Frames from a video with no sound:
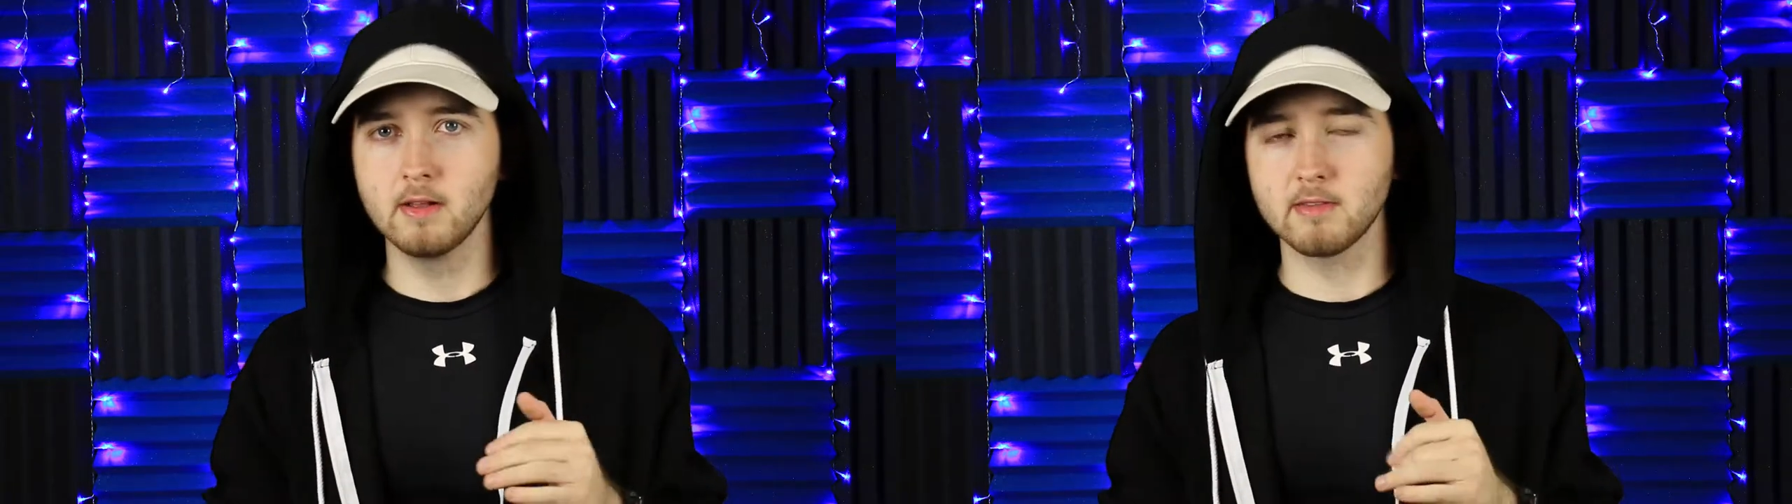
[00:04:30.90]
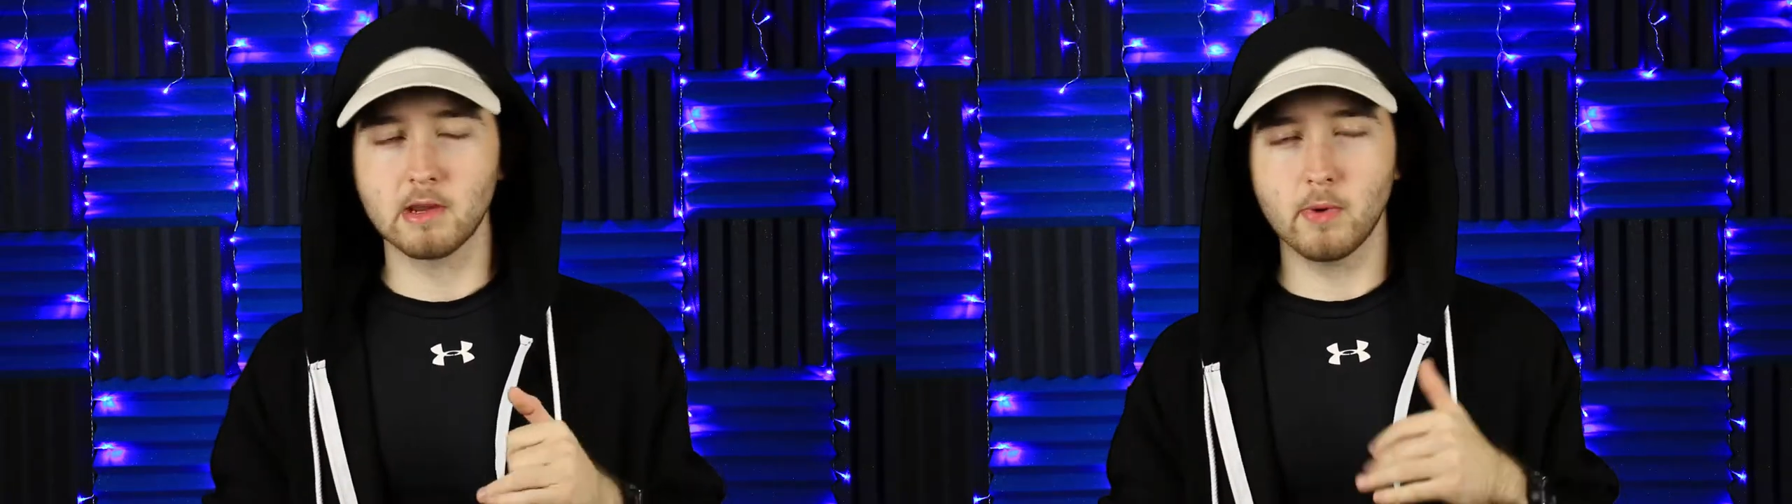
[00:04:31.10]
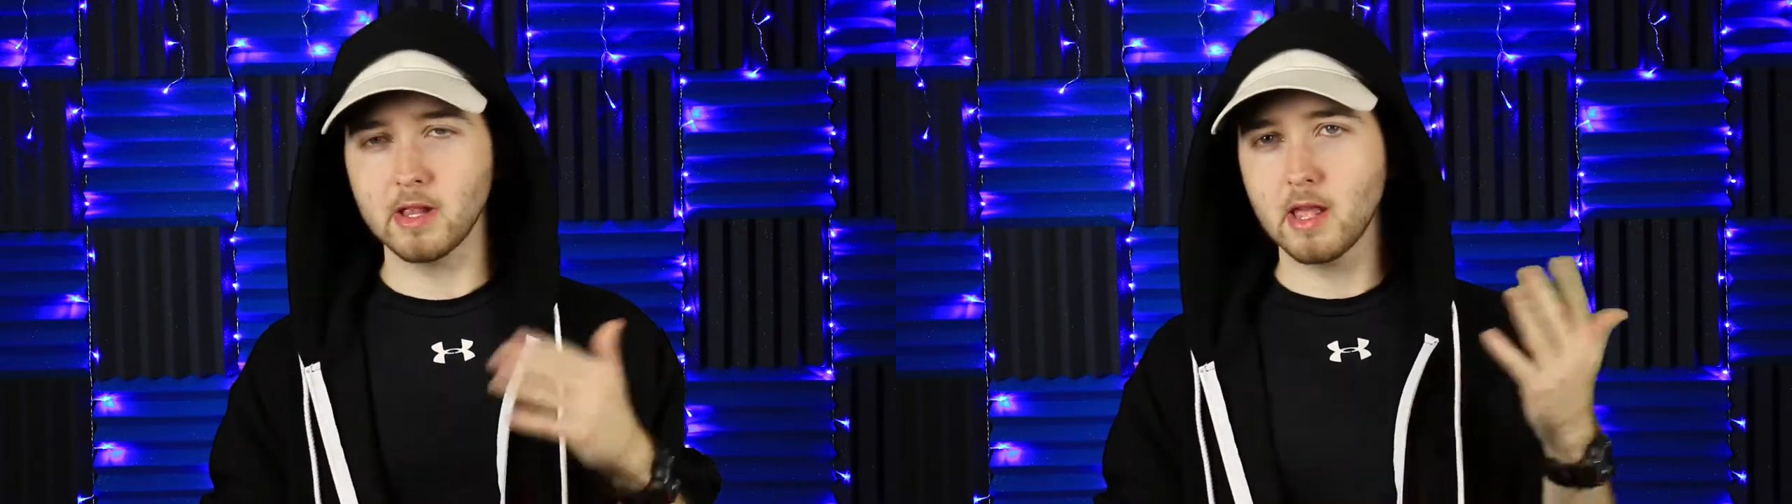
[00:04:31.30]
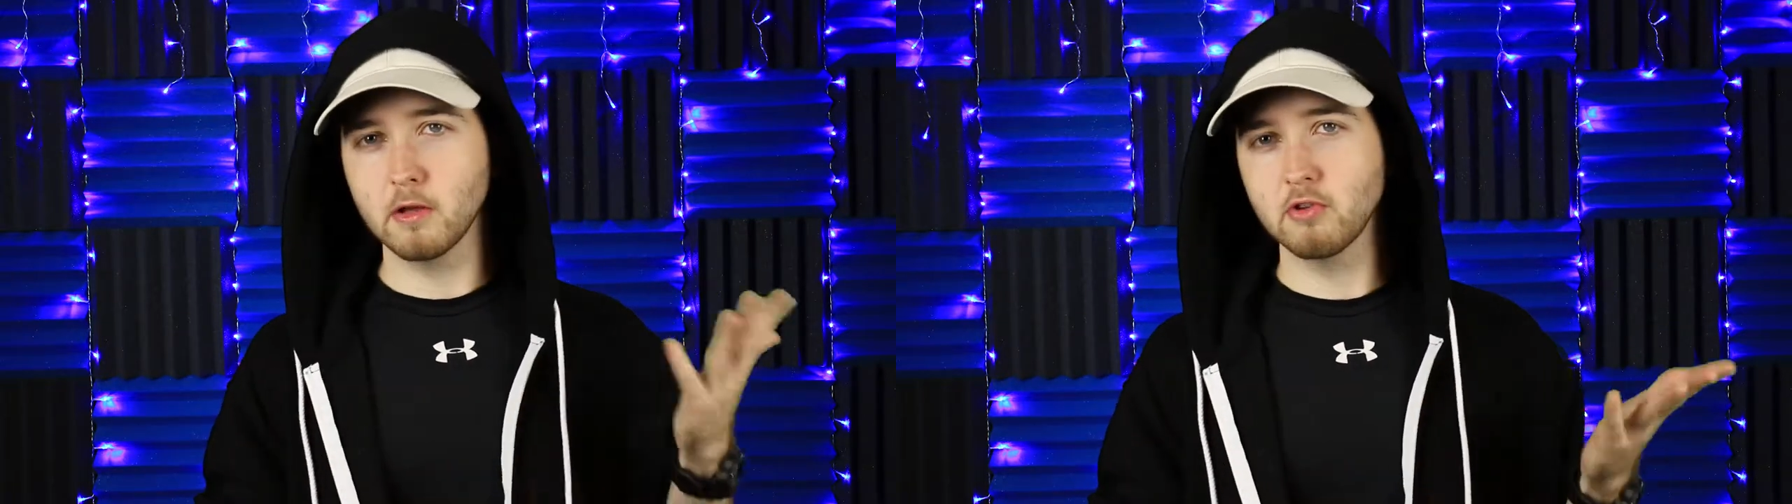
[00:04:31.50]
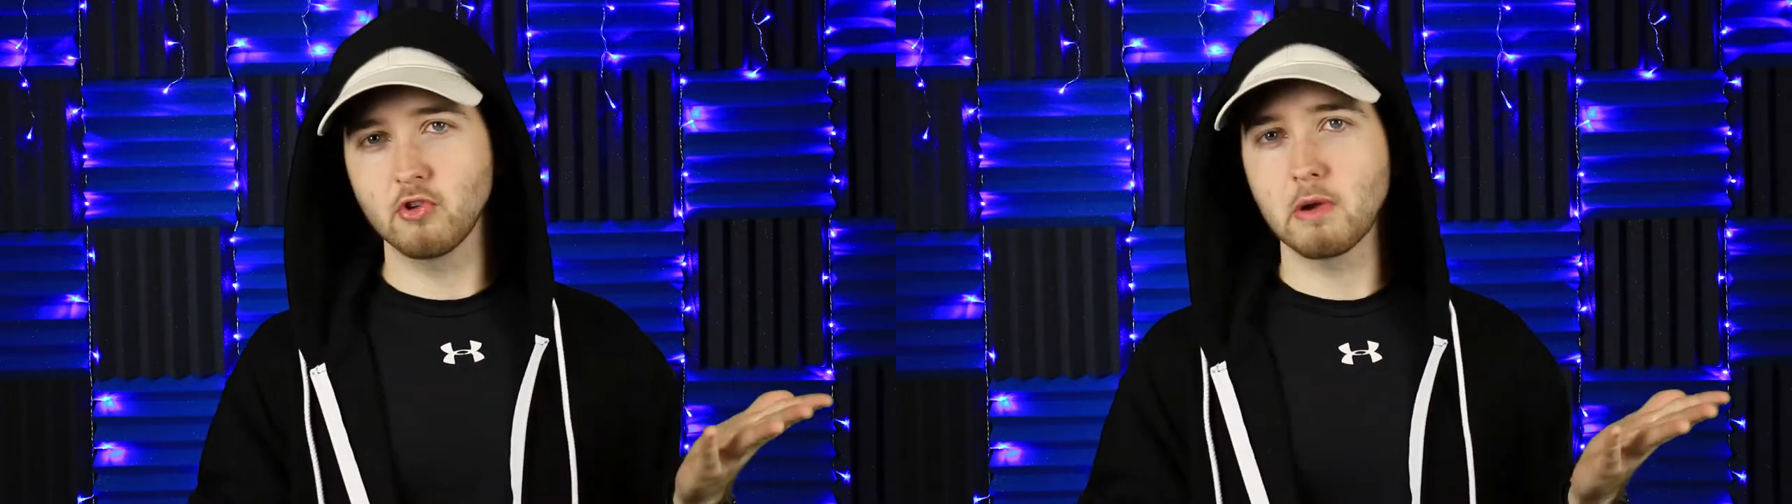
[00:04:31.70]
It's why the
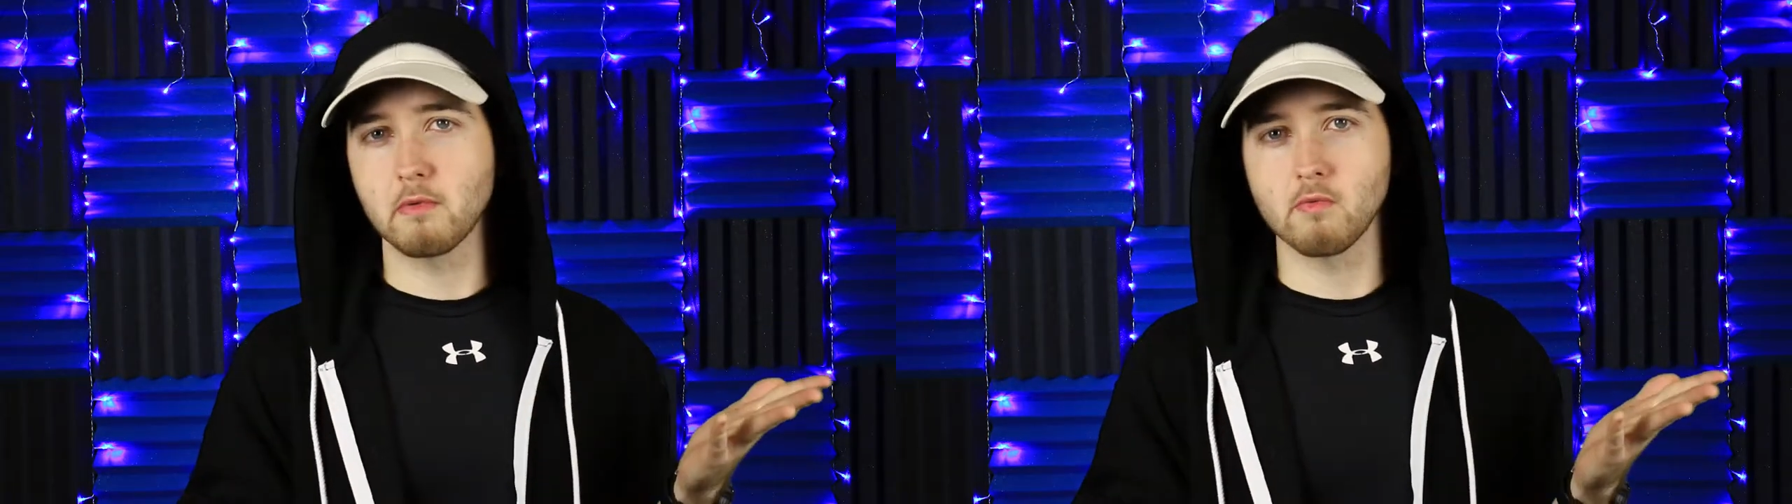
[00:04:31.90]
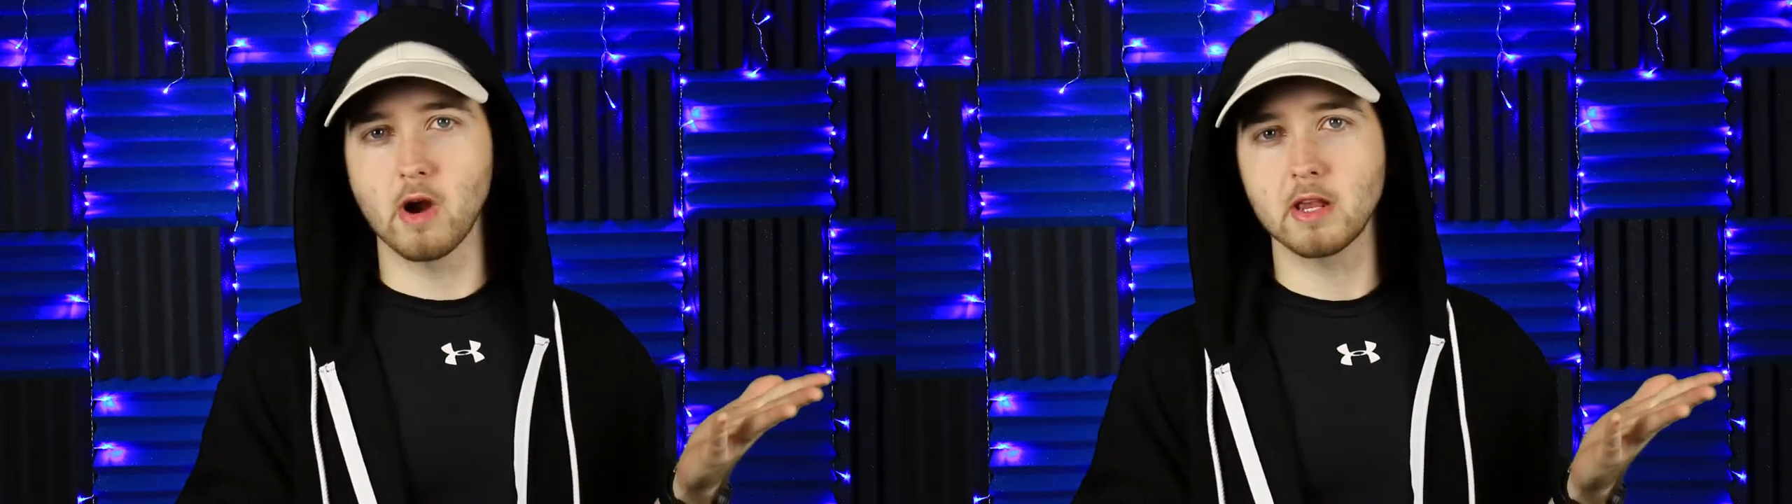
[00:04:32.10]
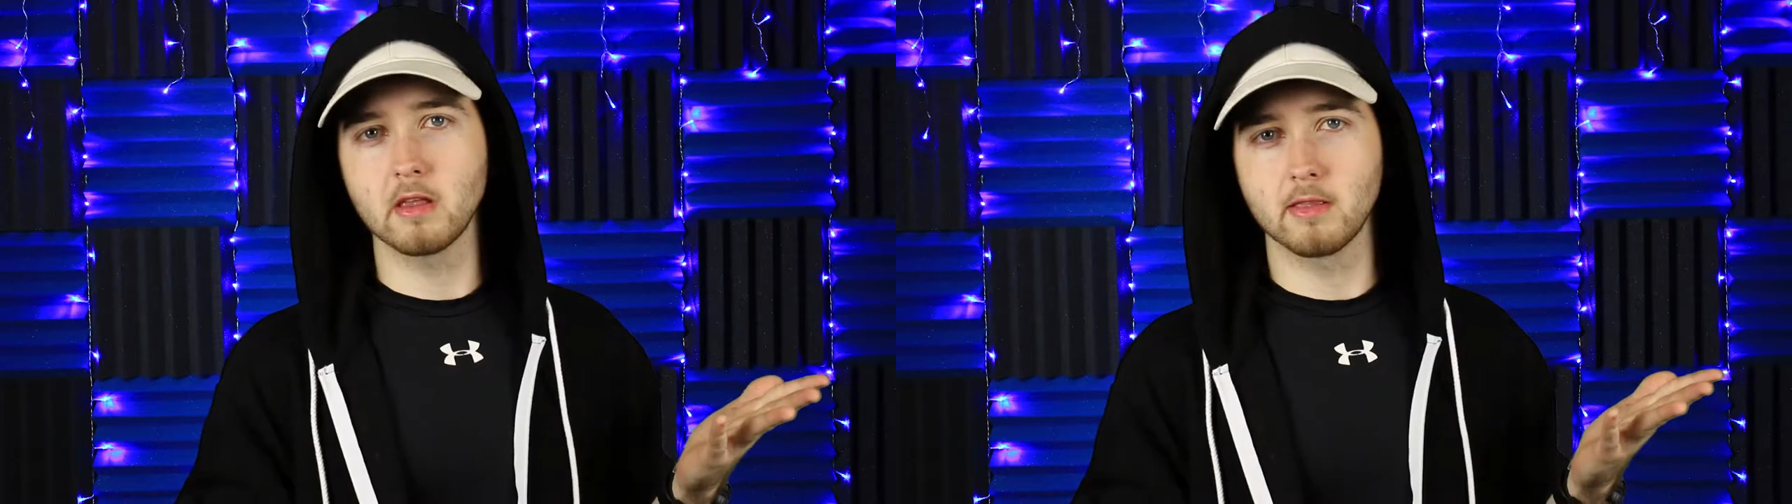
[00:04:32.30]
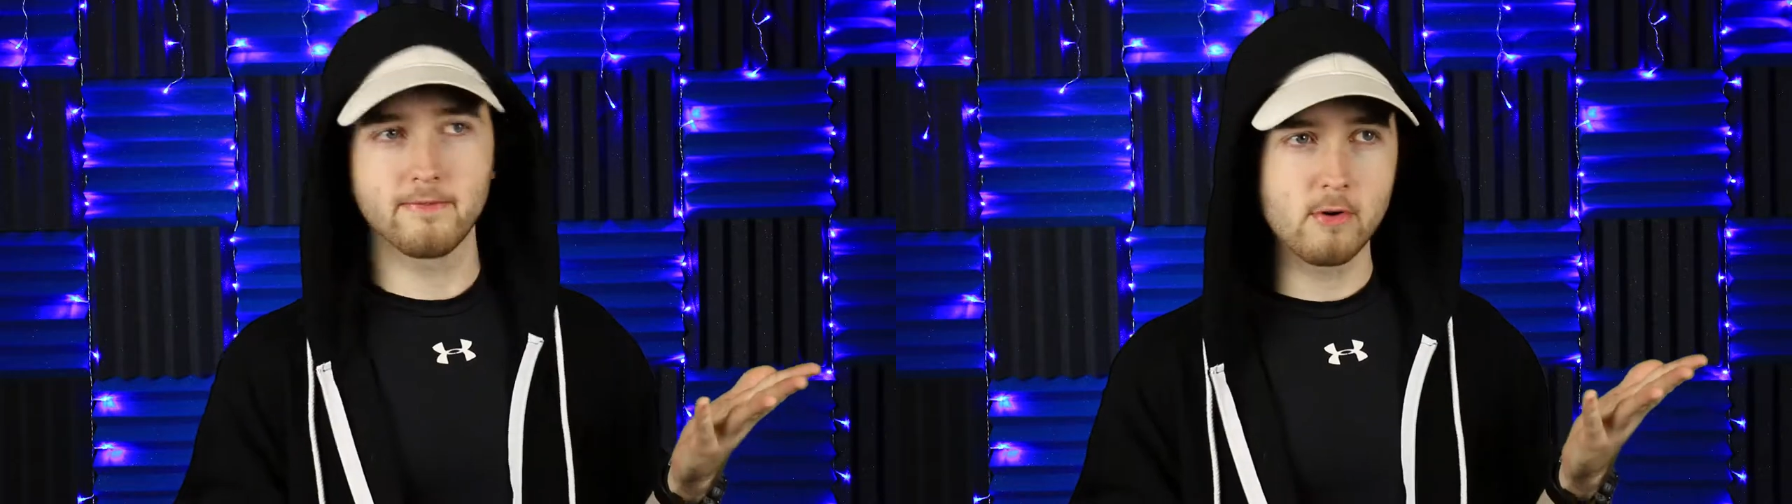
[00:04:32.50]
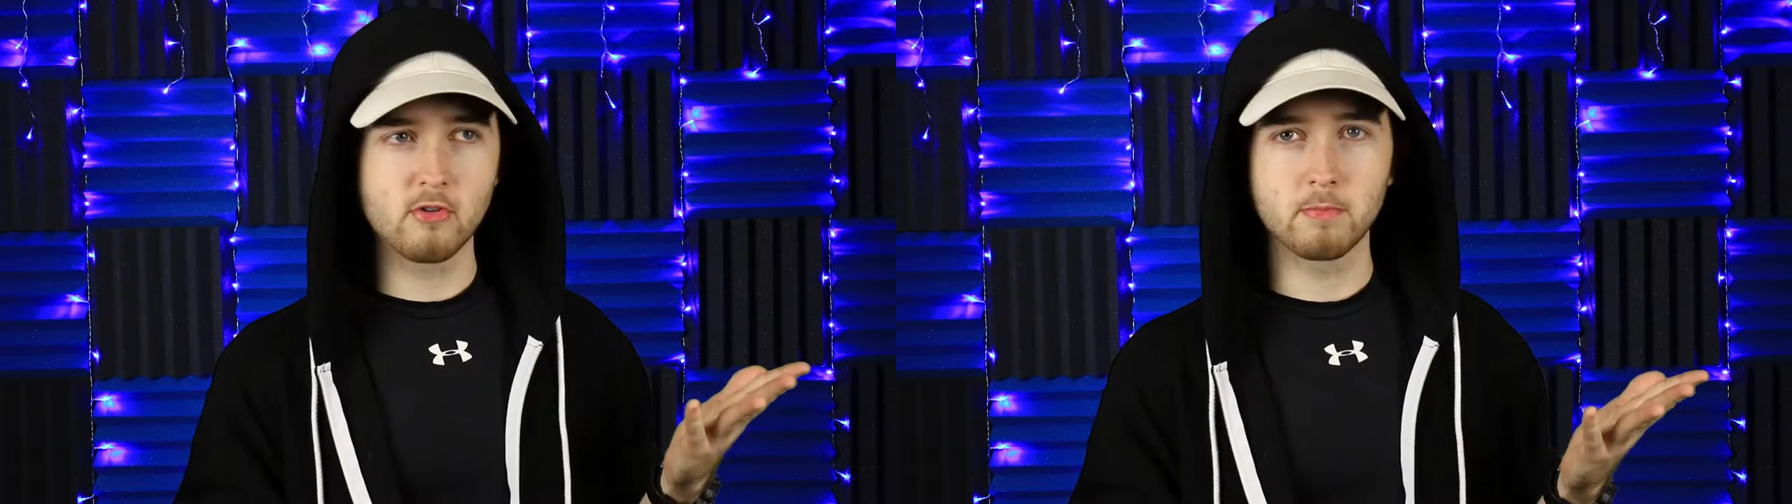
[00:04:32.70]
hell did you even write it in the
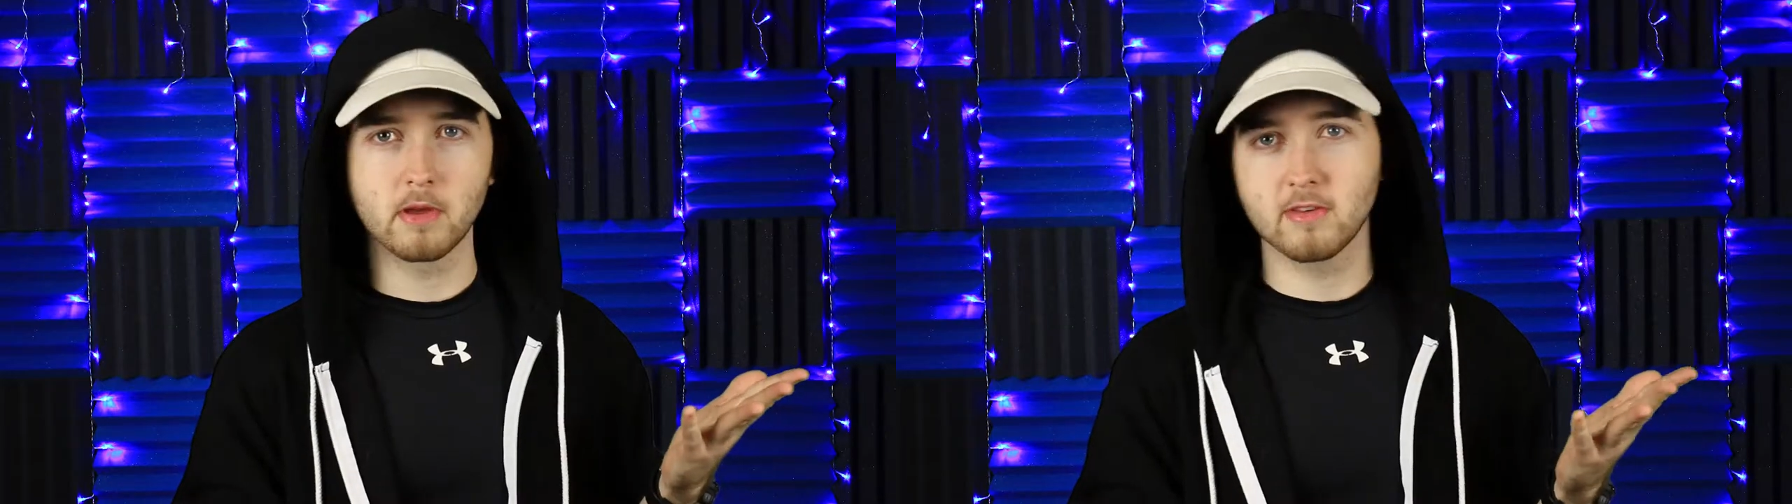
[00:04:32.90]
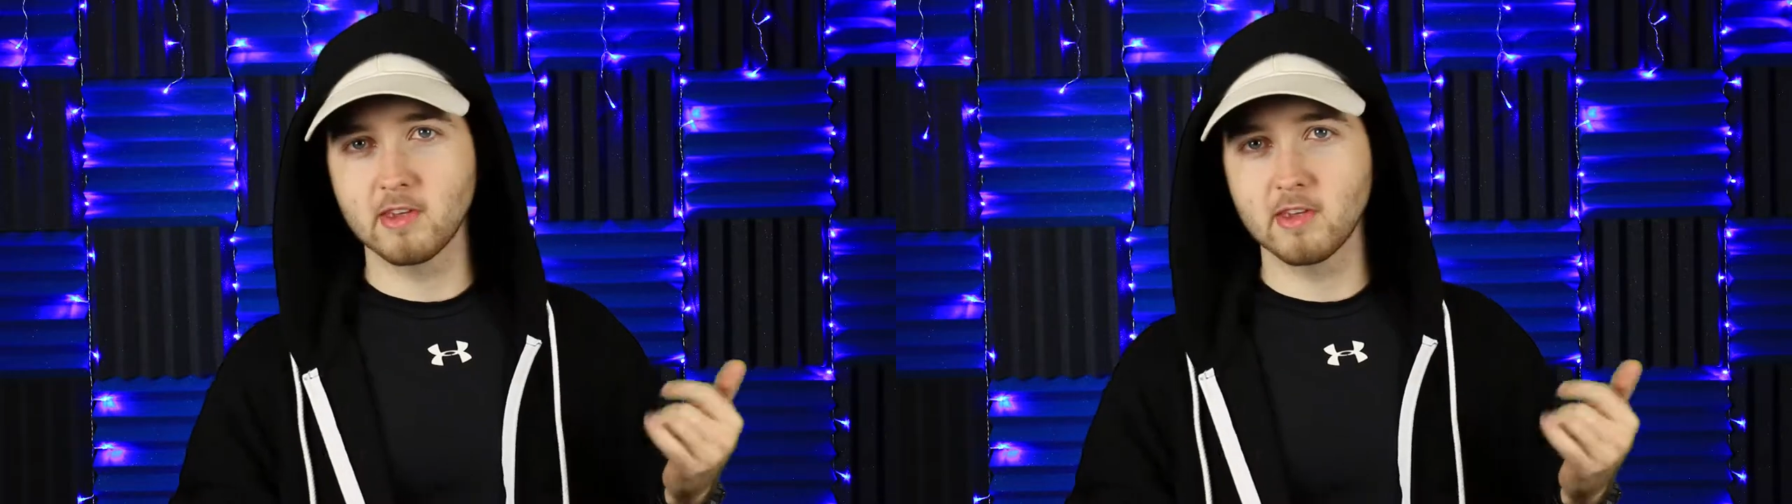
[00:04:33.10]
first place?